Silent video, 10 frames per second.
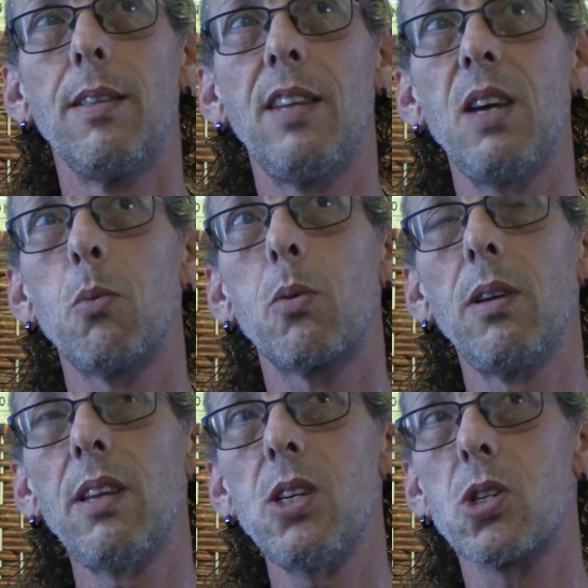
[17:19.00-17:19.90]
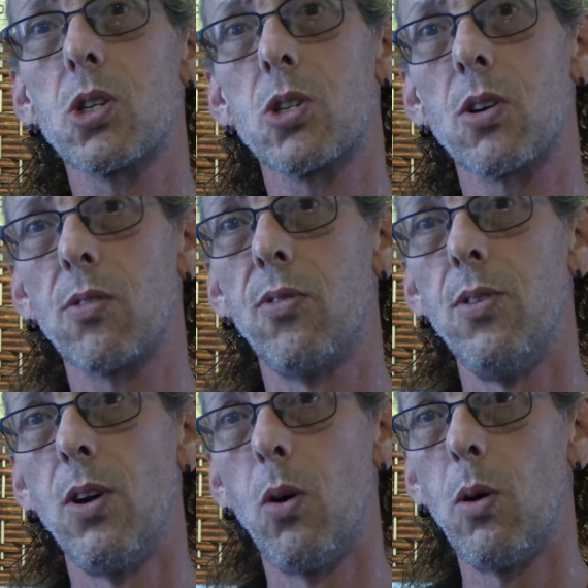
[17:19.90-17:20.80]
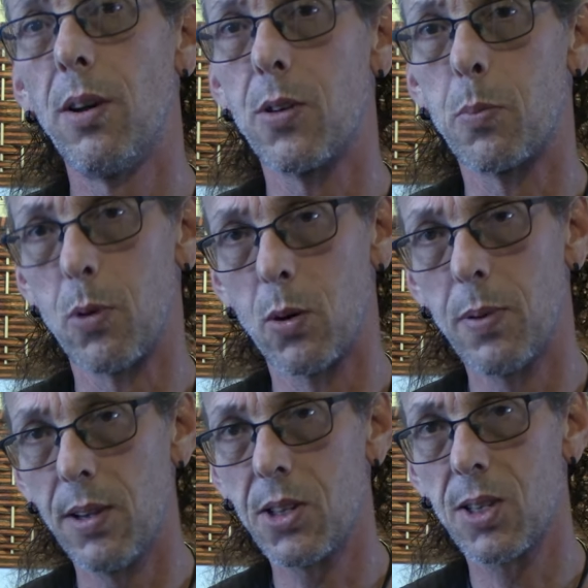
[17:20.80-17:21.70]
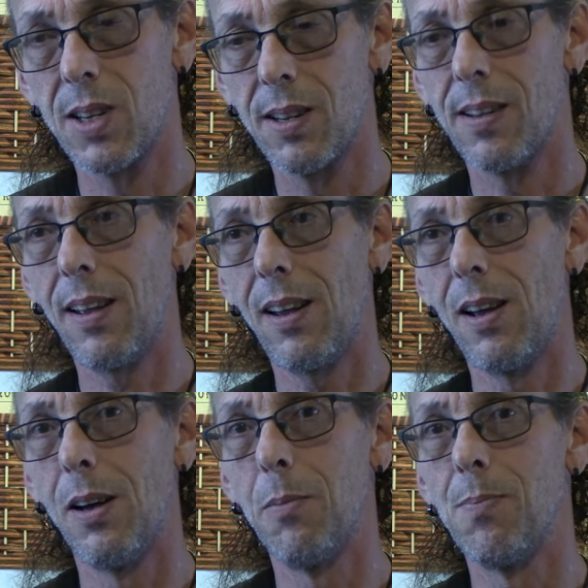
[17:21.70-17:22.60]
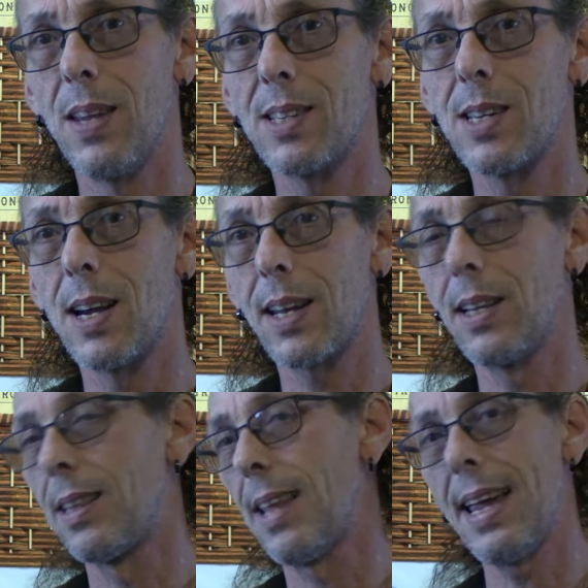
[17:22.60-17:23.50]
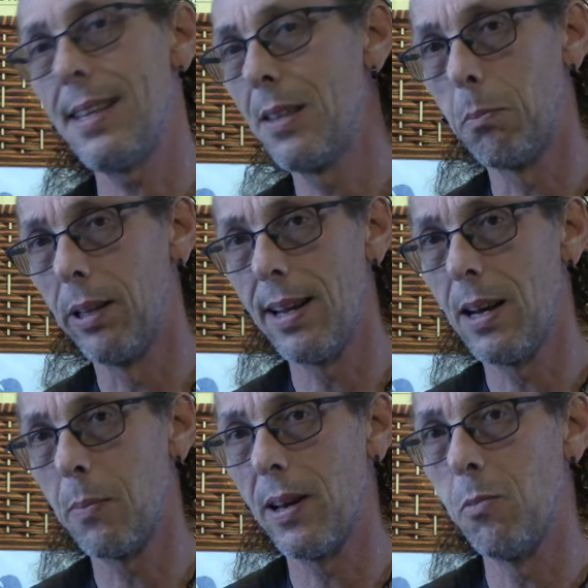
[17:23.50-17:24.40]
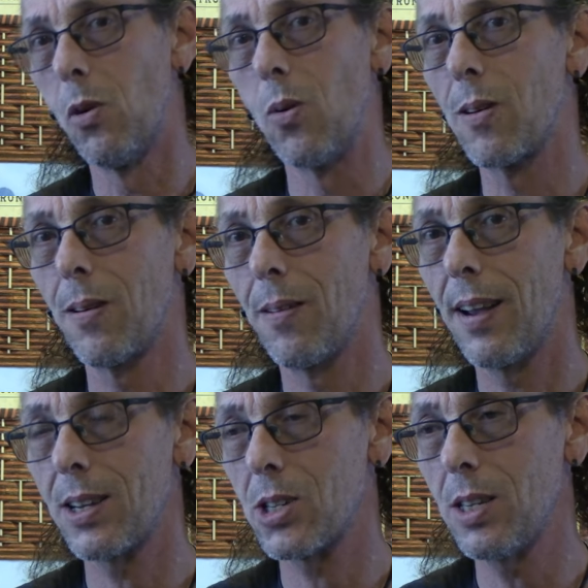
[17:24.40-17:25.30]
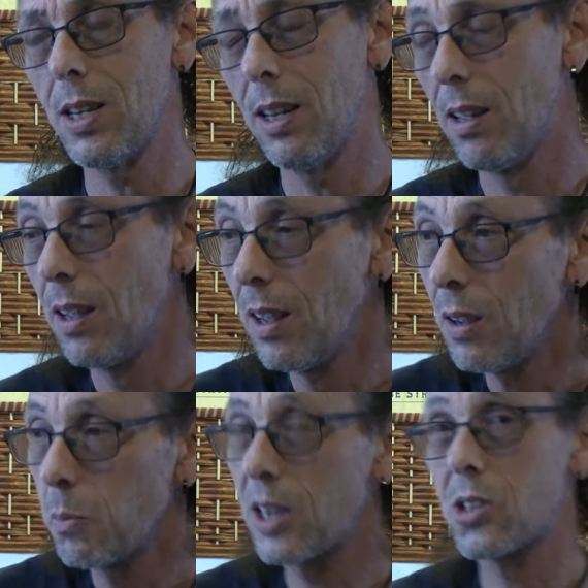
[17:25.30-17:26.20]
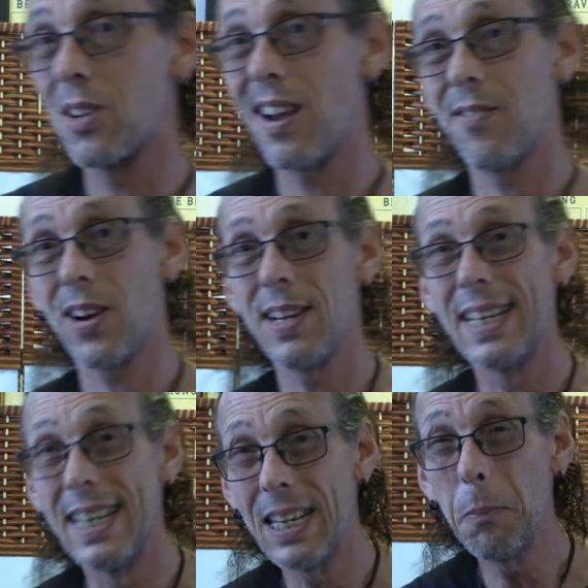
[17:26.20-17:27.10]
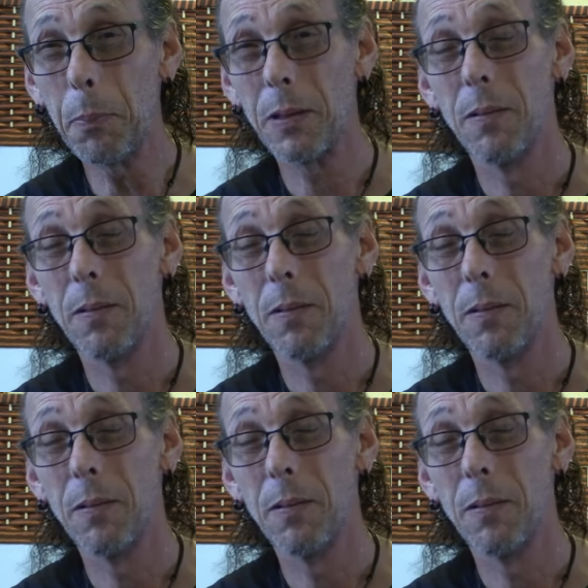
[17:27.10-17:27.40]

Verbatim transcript: They really serve no other purpose. Um, it's not going to lighten the blade up anymore, actually, because they're not very deep